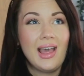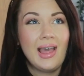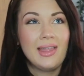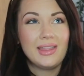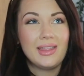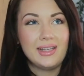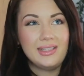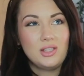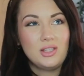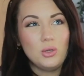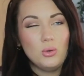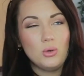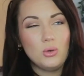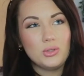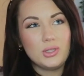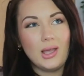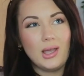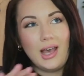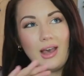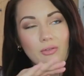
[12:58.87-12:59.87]
They do
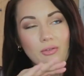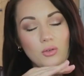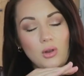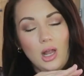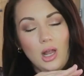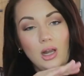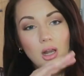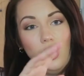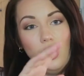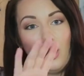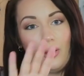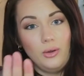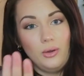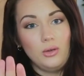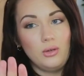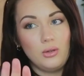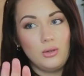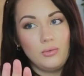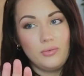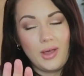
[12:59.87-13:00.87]
also have a
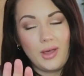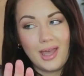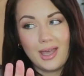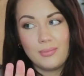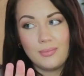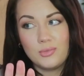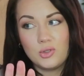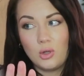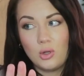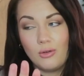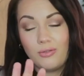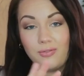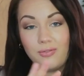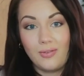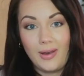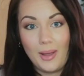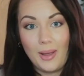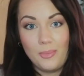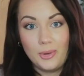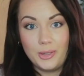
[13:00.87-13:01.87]
load of sort of
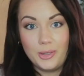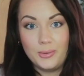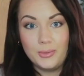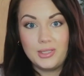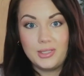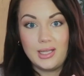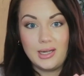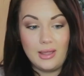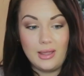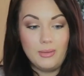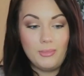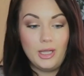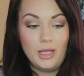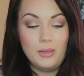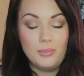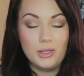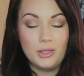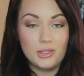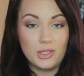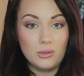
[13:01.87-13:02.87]
flat boots in at the
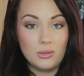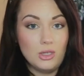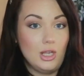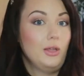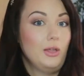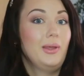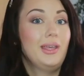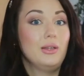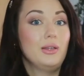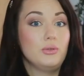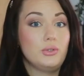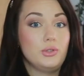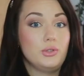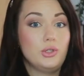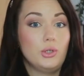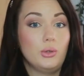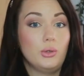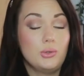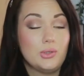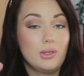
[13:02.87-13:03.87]
moment, so no heels at all.